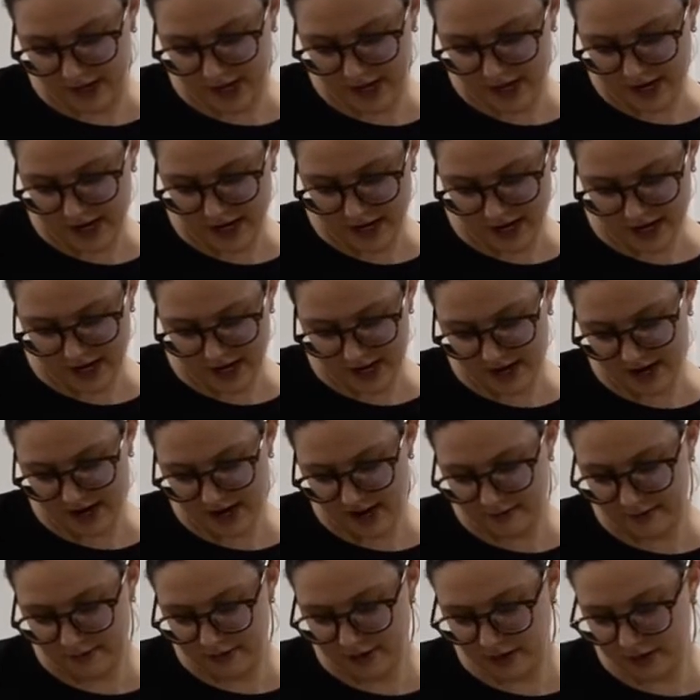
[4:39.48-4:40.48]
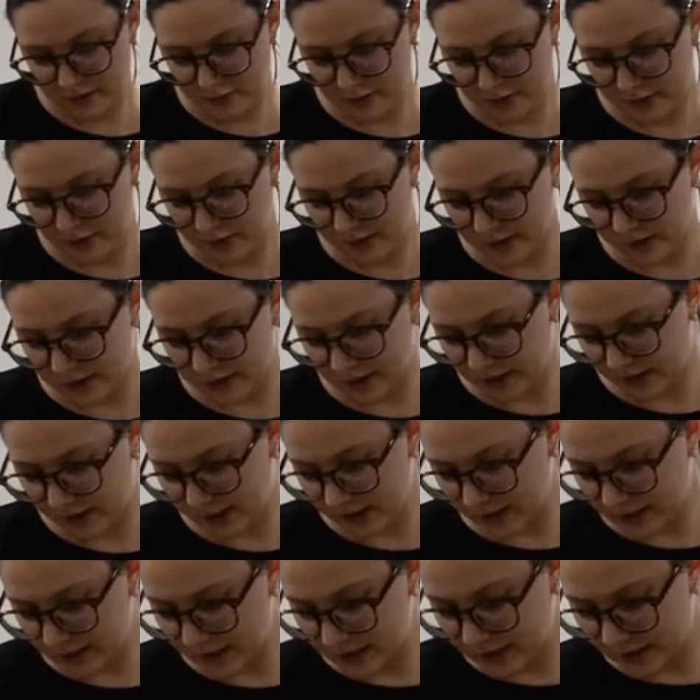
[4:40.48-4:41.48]
And I'm gonna
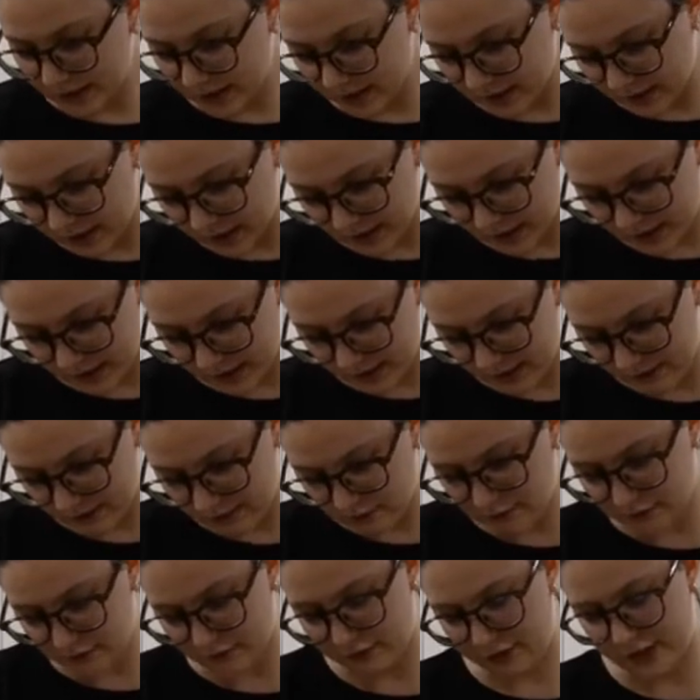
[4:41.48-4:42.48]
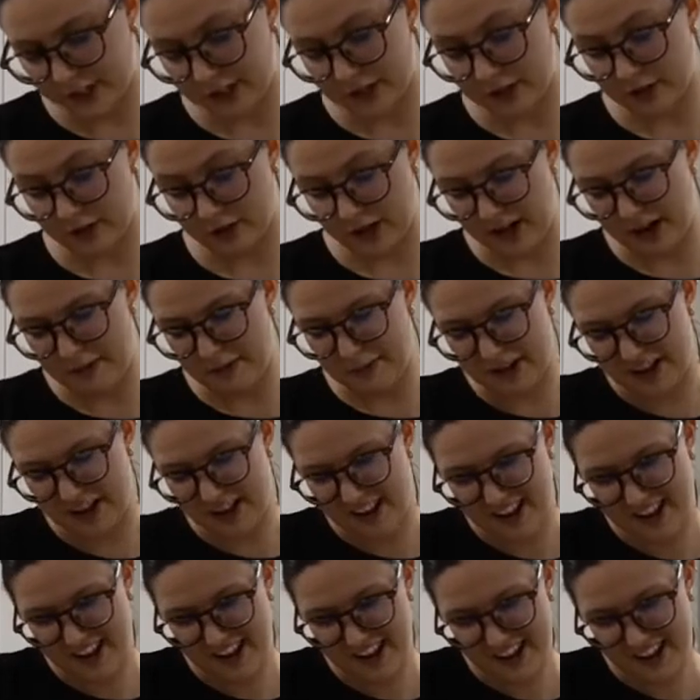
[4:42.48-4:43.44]
put, ooh, if I could grab it